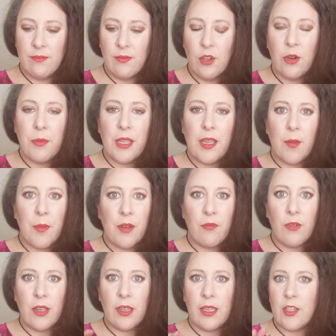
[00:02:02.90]
normally I'm a
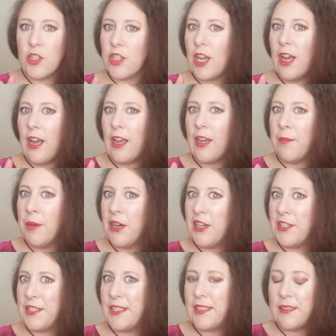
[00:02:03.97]
really shy
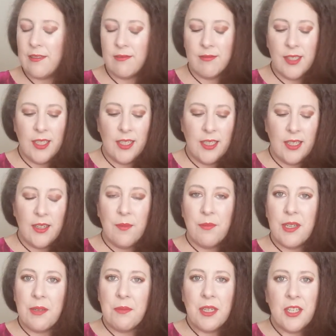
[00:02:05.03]
person,
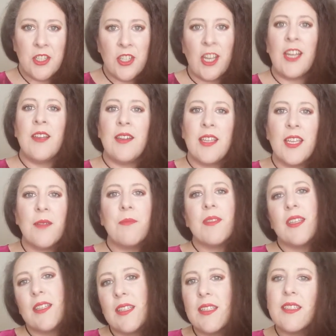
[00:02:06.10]
but I'm gonna try and keep
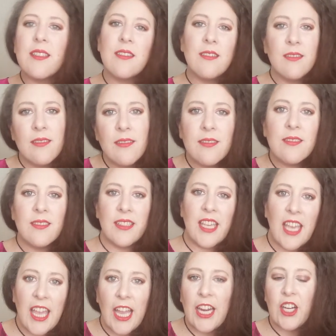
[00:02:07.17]
this
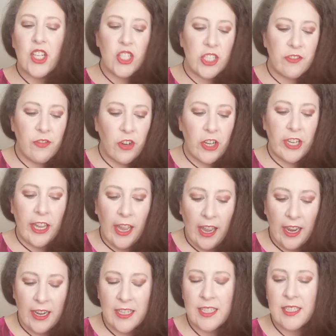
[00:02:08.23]
energy for you
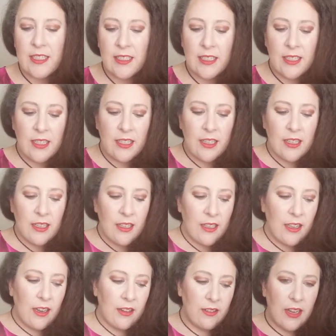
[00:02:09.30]
guys.
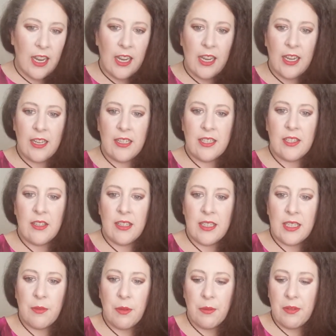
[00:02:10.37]
All right, so
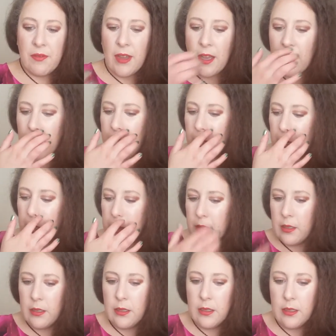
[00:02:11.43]
let's see what we've got in
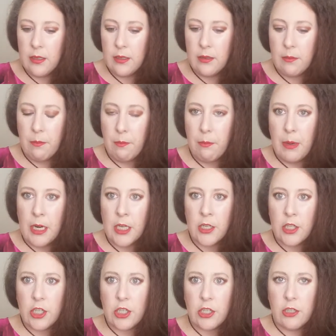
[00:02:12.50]
our
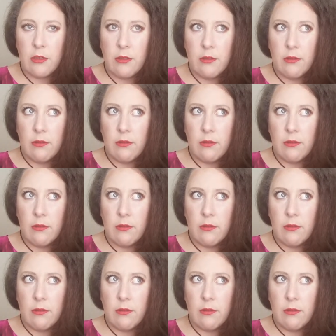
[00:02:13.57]
March